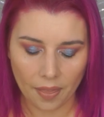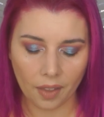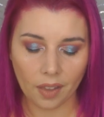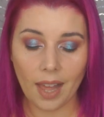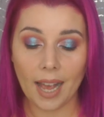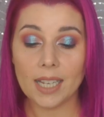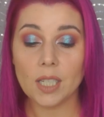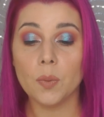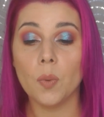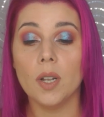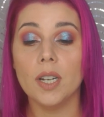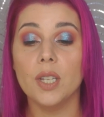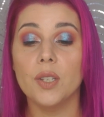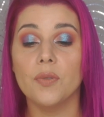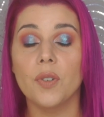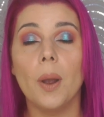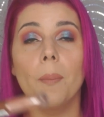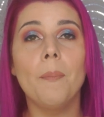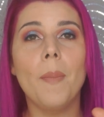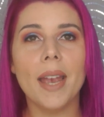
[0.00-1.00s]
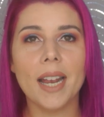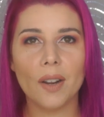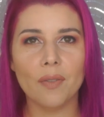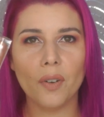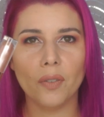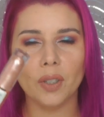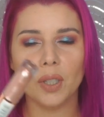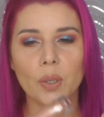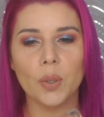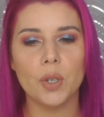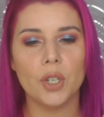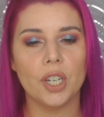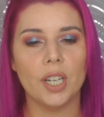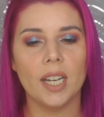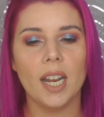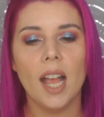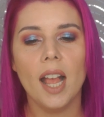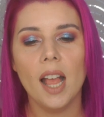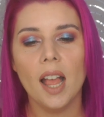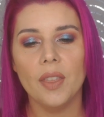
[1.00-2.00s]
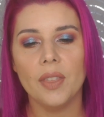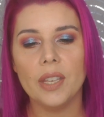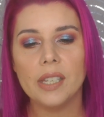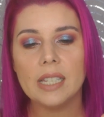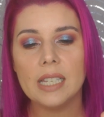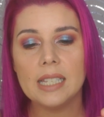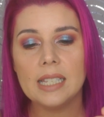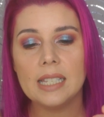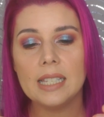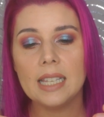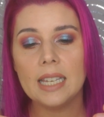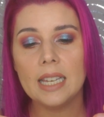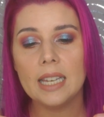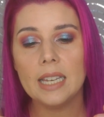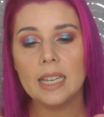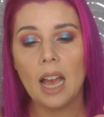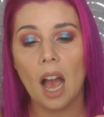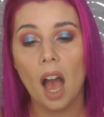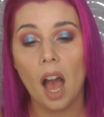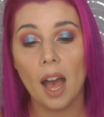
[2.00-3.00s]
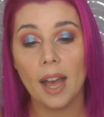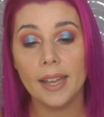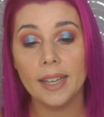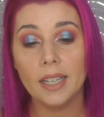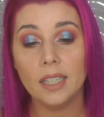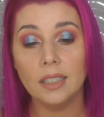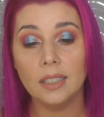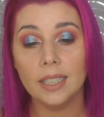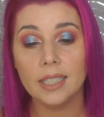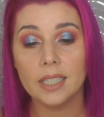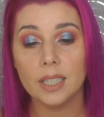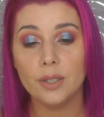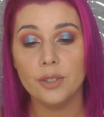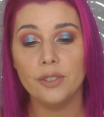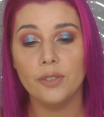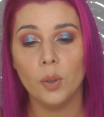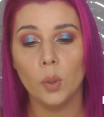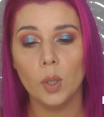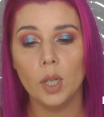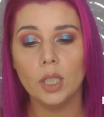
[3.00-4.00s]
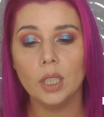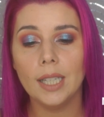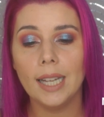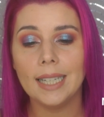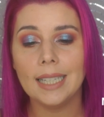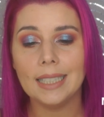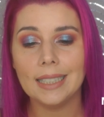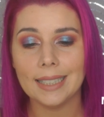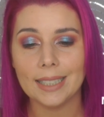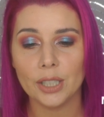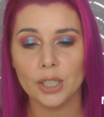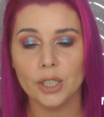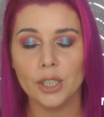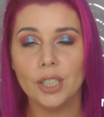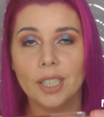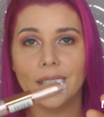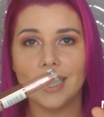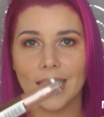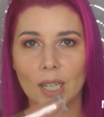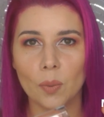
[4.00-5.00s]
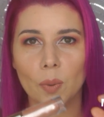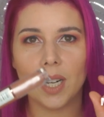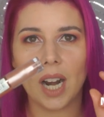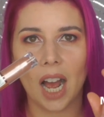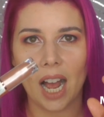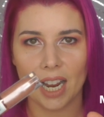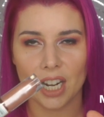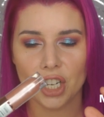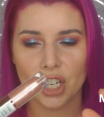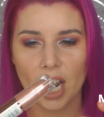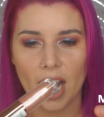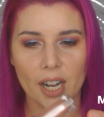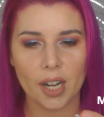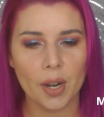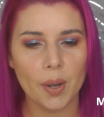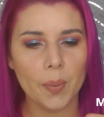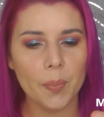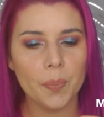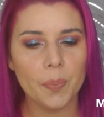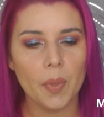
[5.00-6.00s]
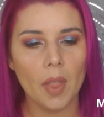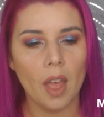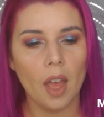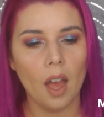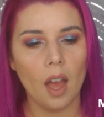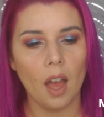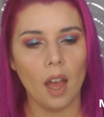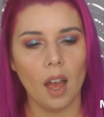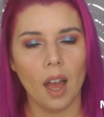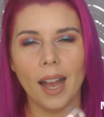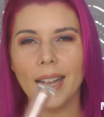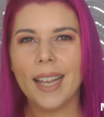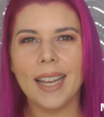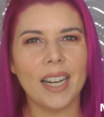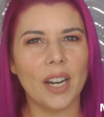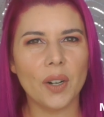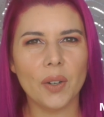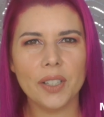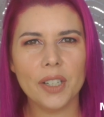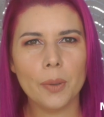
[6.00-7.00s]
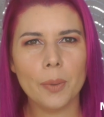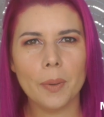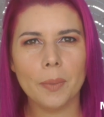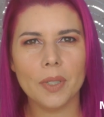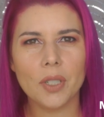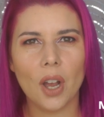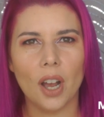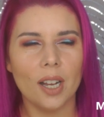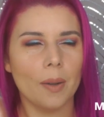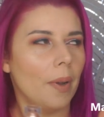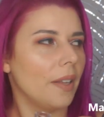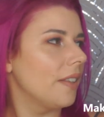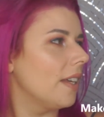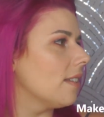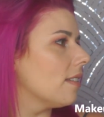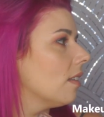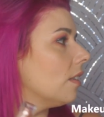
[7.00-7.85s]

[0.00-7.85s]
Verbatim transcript: The last one is from Makeup Revolution. This is the Eye Glisten Foil and Glitter Liquid Eyeshadow. Again, I don't hear people talk about this.